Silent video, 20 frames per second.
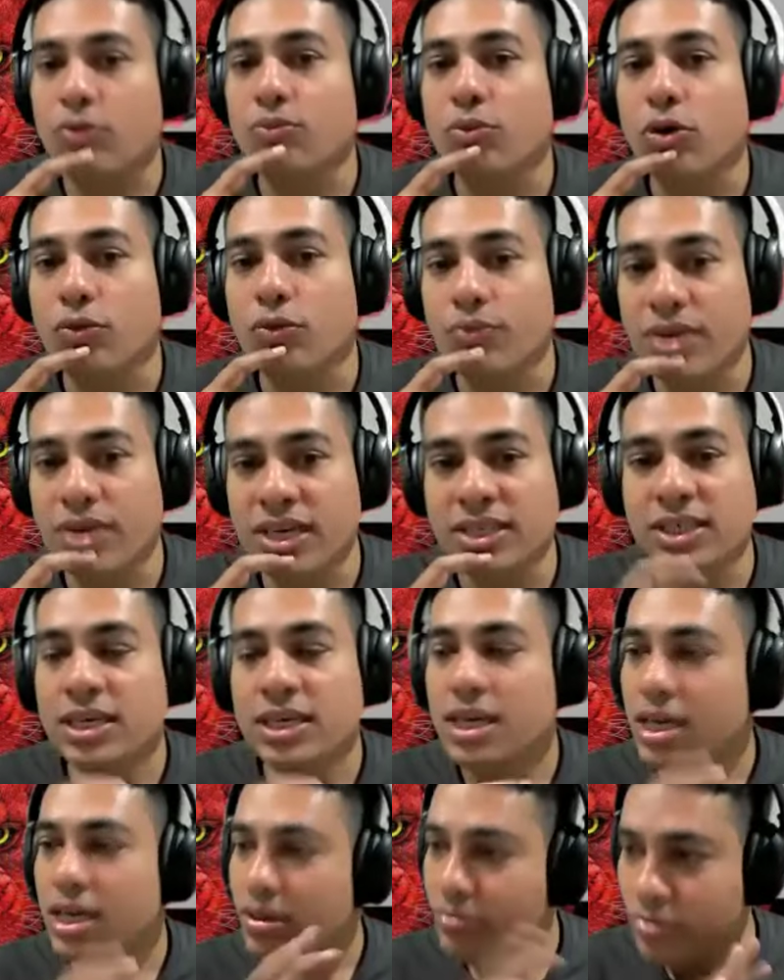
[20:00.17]
of more weeks,
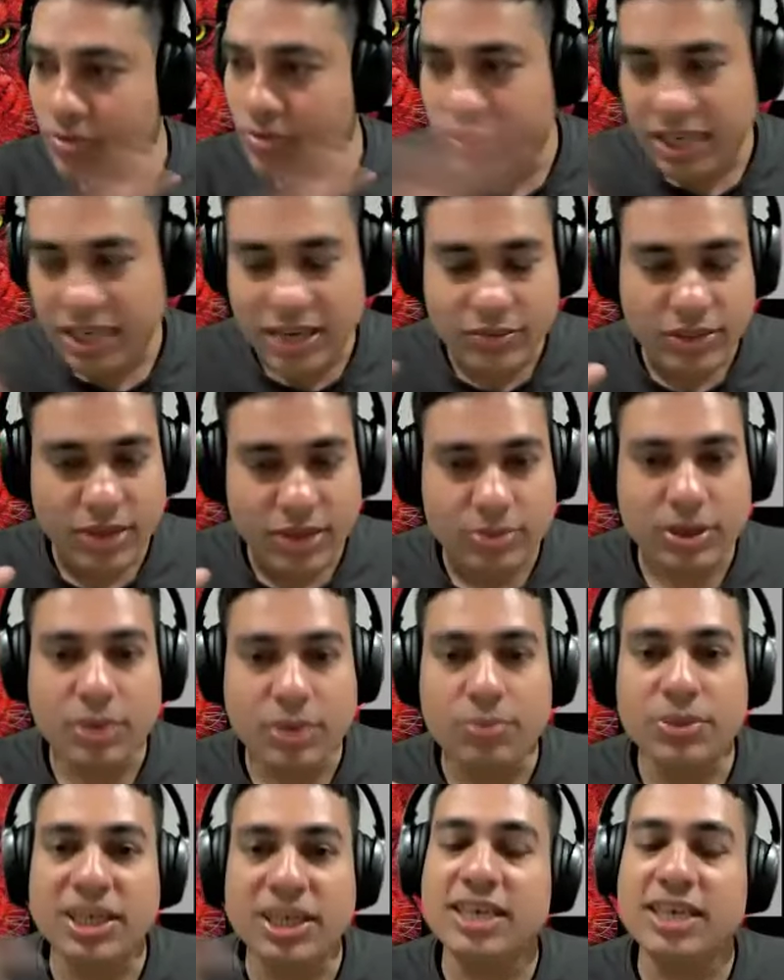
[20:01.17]
we will give them
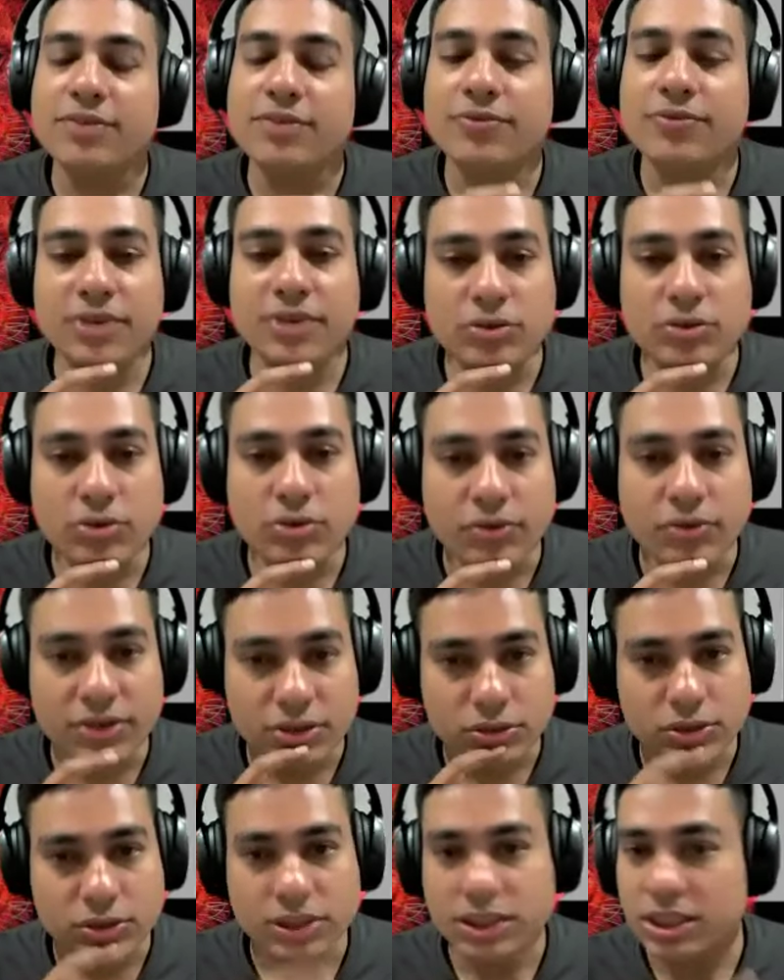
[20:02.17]
completely free to our
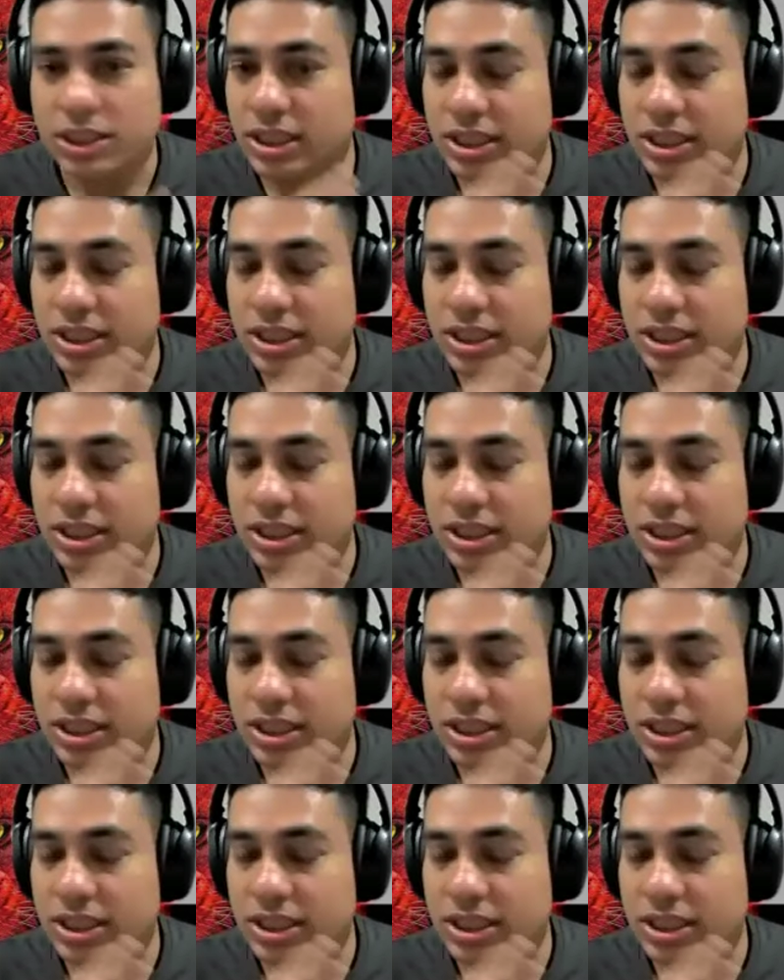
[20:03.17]
students.